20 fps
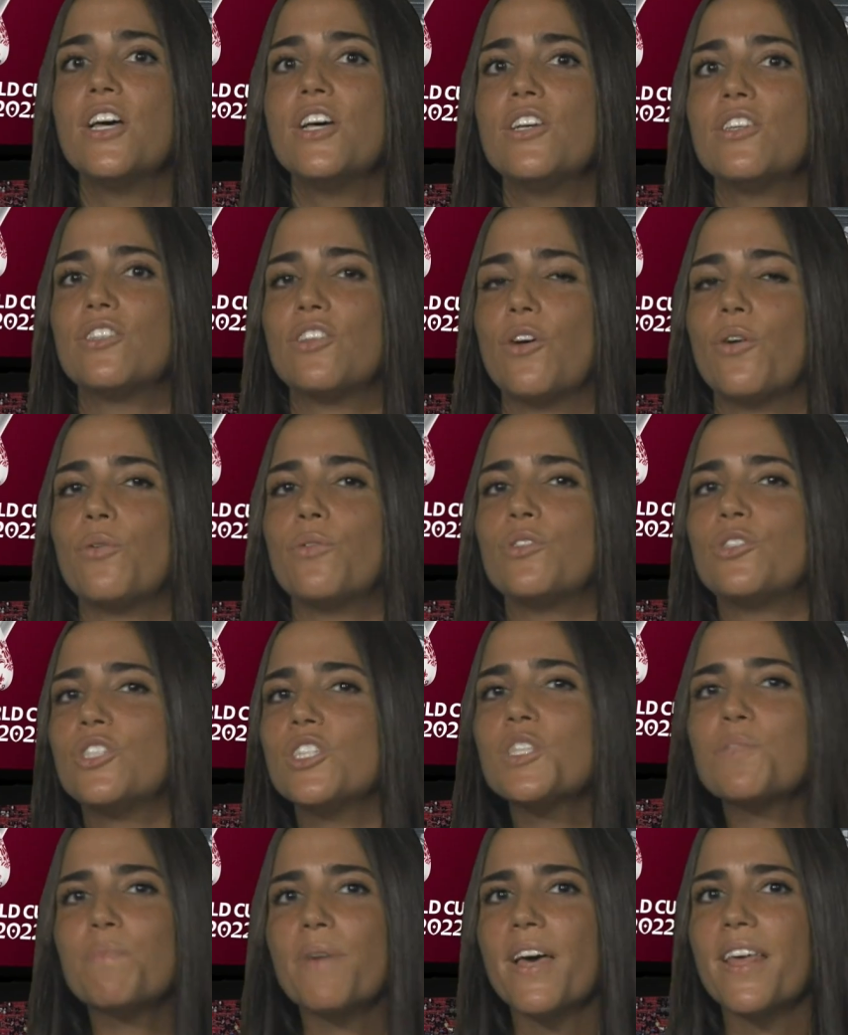So
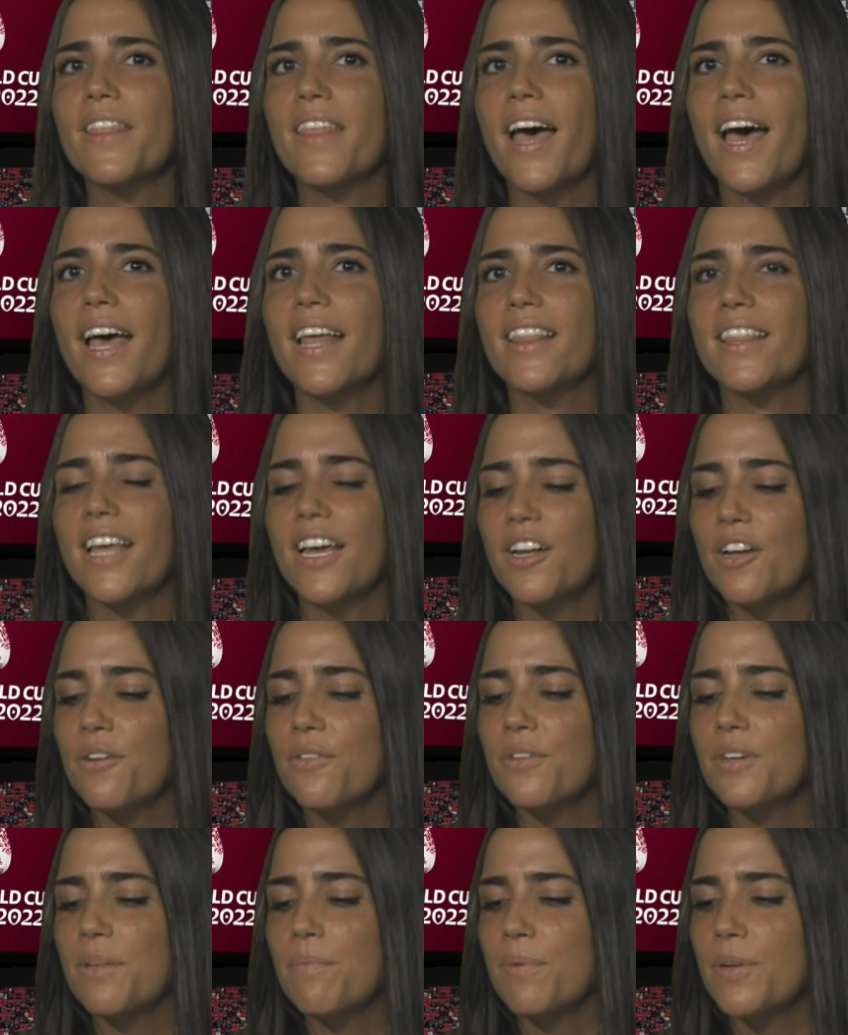just by that
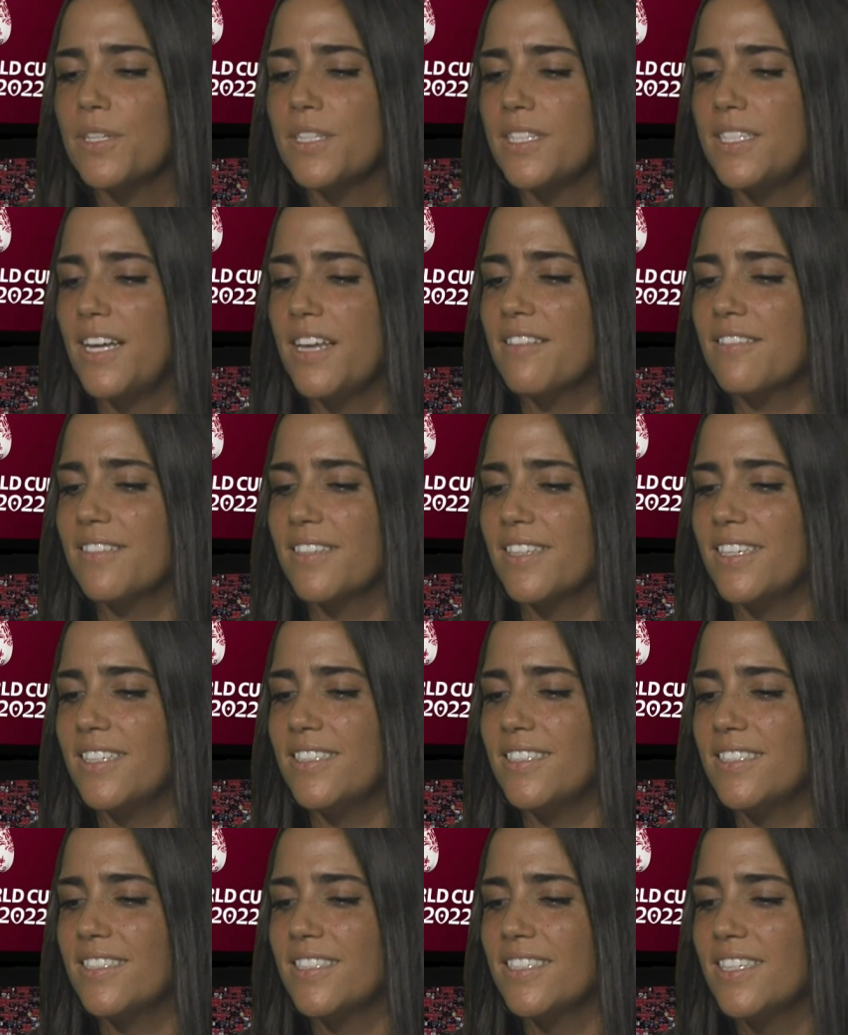already puts
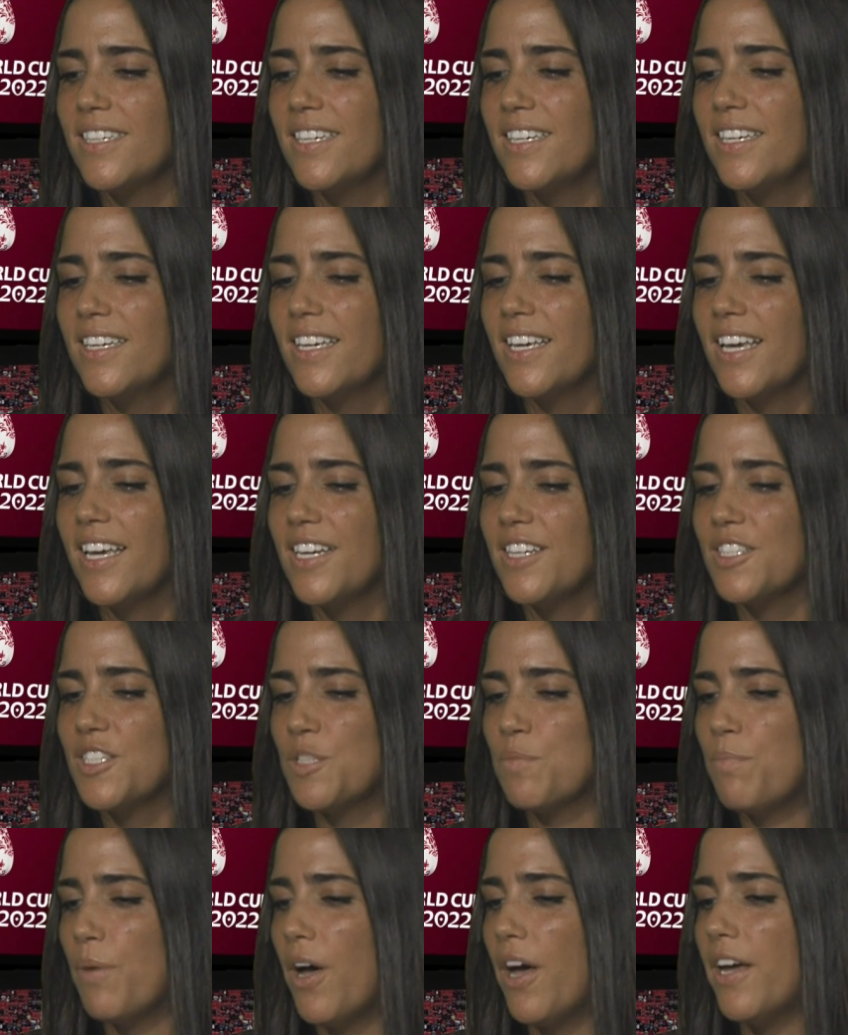Netherlands in a
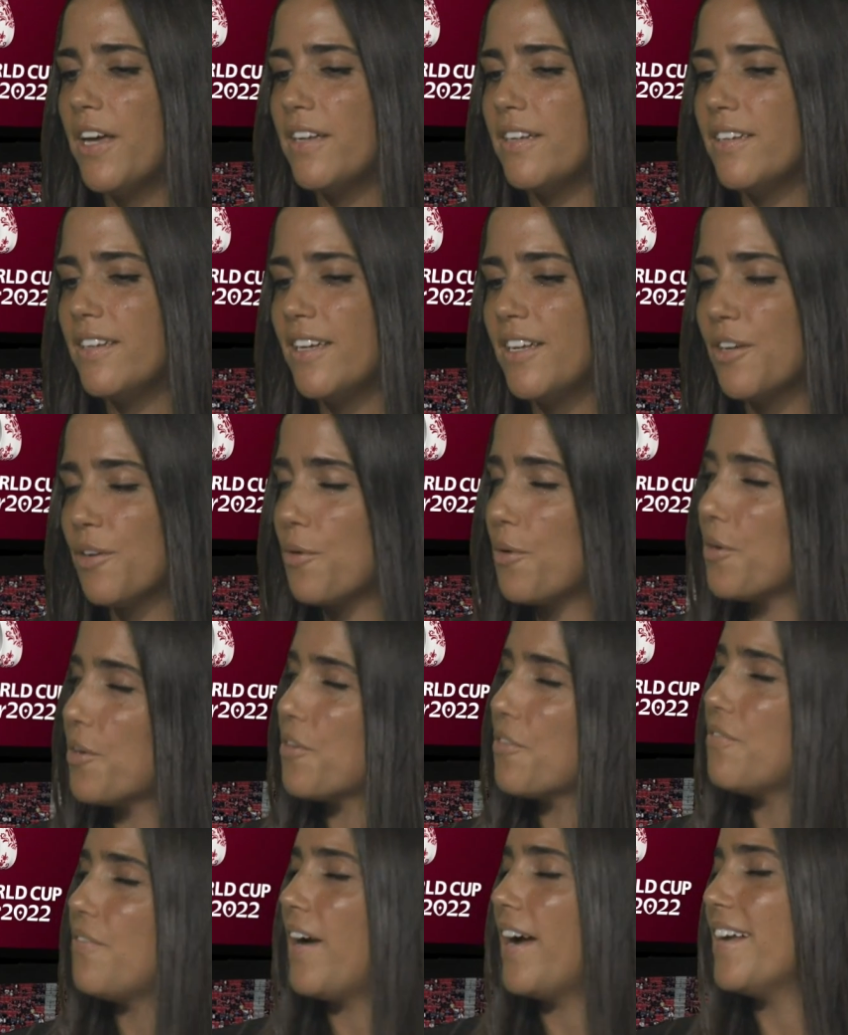spot in a
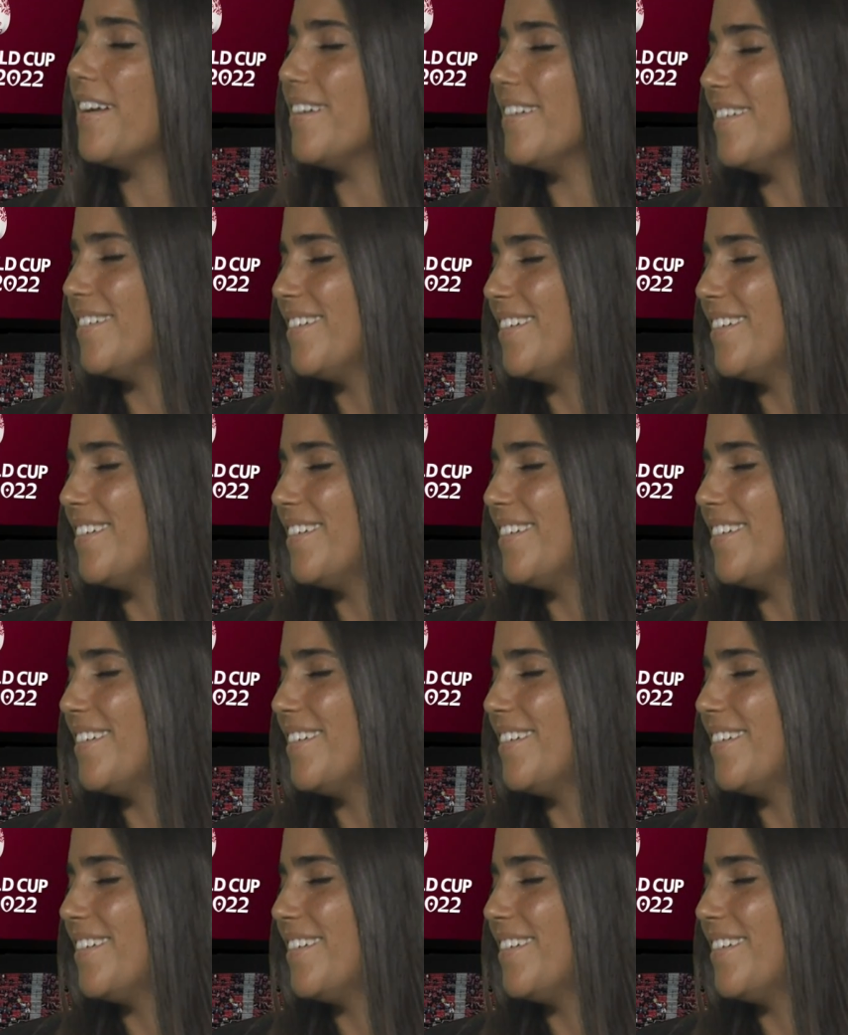quarterfinal.